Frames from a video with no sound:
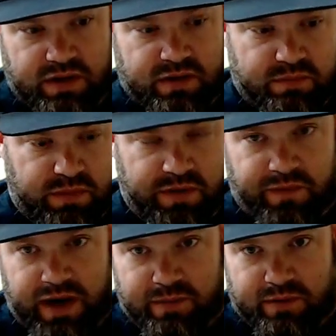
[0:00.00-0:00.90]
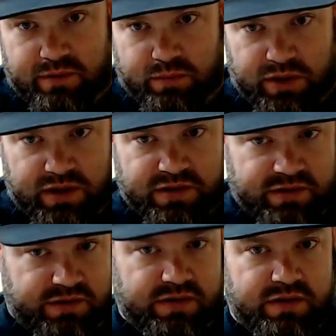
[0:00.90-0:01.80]
my Fiber
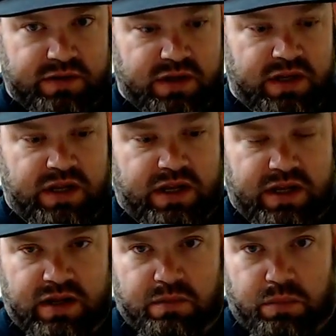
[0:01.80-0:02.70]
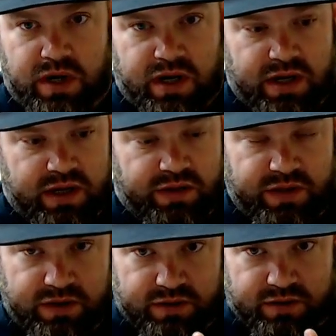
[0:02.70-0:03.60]
Boss, my
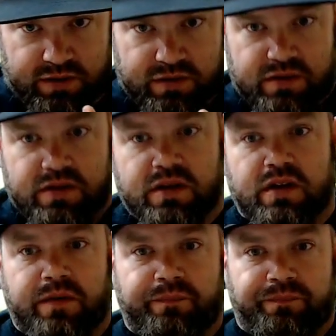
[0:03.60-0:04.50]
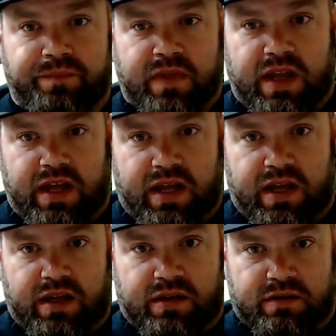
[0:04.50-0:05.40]
Thunder,
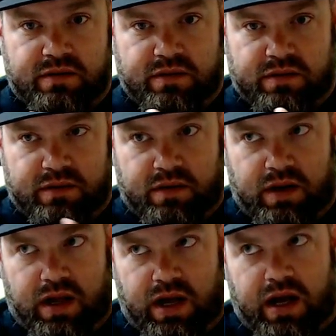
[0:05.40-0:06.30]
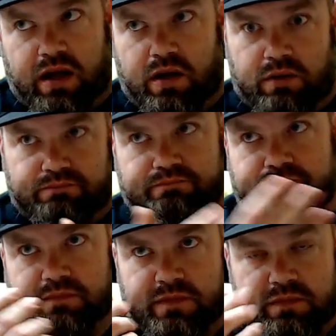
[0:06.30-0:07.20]
and I
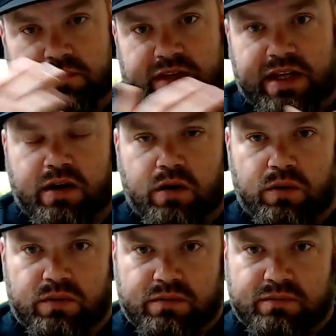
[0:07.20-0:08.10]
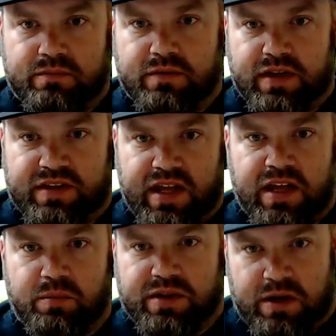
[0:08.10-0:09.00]
did own the
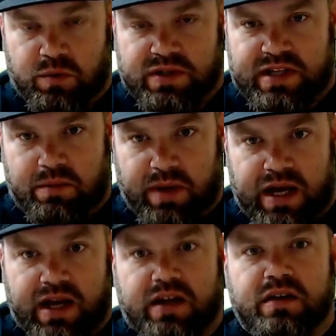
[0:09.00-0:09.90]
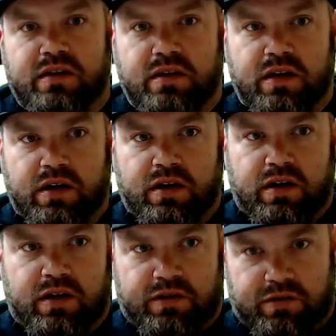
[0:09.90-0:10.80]
10, but they want that back,
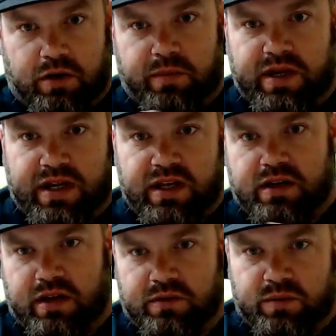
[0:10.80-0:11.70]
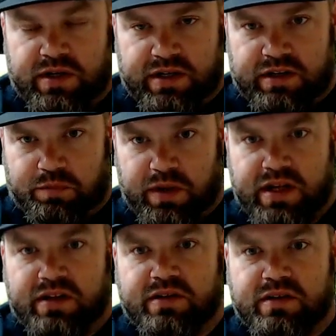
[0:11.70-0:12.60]
so I'm going to get another one in its
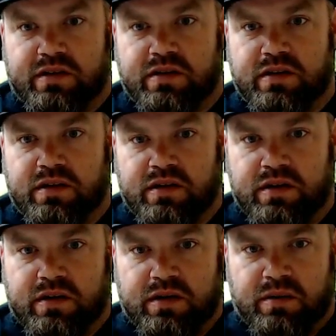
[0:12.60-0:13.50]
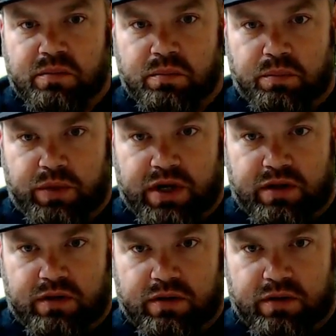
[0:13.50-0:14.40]
place. But
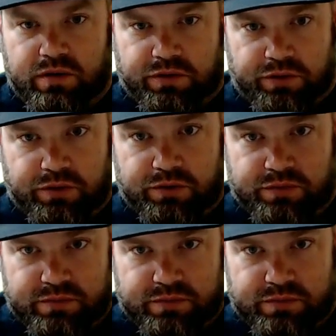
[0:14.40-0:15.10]
through